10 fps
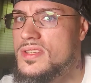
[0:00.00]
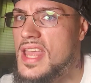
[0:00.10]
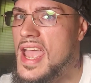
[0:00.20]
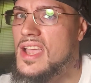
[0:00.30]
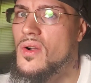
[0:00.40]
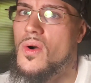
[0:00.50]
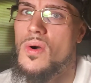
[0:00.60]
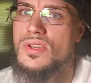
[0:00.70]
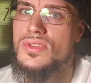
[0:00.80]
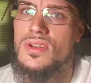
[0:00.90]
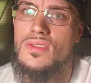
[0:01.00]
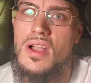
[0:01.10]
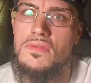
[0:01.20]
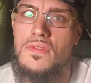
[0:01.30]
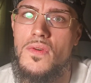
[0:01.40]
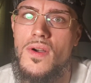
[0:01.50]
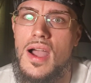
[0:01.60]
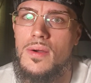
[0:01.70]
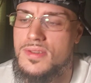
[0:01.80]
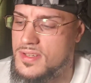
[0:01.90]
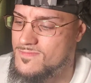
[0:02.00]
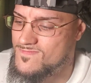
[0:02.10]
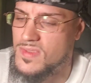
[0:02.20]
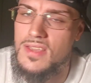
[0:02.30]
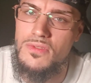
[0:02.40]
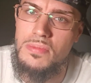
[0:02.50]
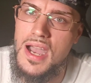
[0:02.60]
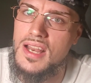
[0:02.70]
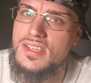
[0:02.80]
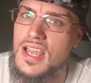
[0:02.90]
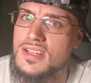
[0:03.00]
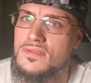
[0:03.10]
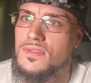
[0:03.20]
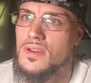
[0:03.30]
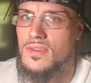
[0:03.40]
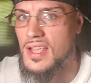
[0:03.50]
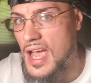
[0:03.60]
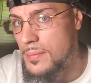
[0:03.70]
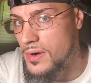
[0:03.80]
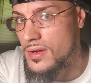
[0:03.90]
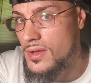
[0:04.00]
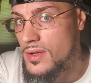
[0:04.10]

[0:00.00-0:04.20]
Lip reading: They ain't gonna hold you on the ground for 4 hours and give you body shots in front of a camera.